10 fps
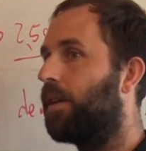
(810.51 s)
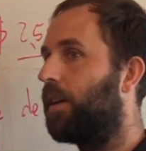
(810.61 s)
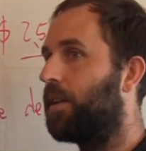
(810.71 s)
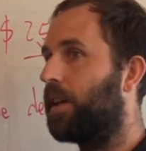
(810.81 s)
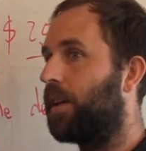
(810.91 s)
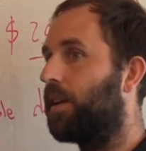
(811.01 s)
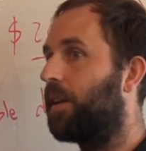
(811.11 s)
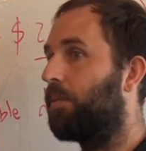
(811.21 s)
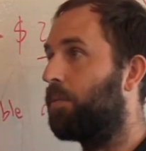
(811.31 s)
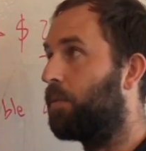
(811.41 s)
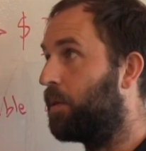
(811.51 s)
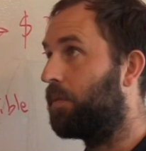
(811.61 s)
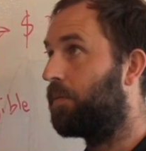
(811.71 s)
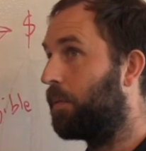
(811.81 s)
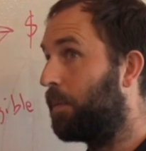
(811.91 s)
and then it
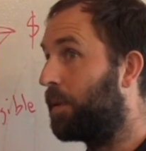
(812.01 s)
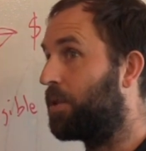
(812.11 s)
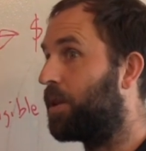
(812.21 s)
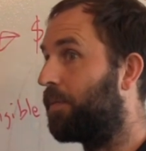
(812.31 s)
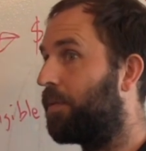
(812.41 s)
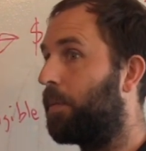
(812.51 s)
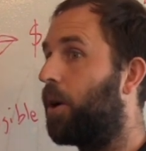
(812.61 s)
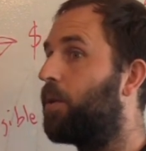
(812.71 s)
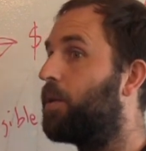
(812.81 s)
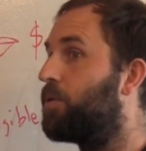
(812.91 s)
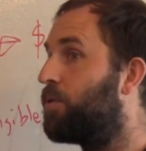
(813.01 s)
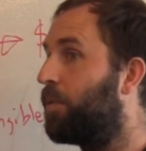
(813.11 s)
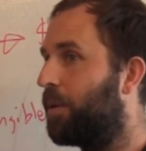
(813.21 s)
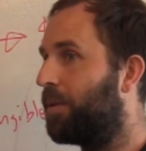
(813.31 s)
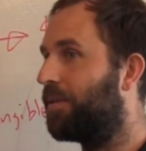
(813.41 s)
went from a big jump from one hundred to
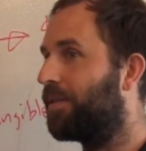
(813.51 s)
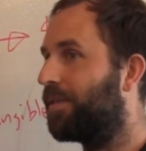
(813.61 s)
two hundred,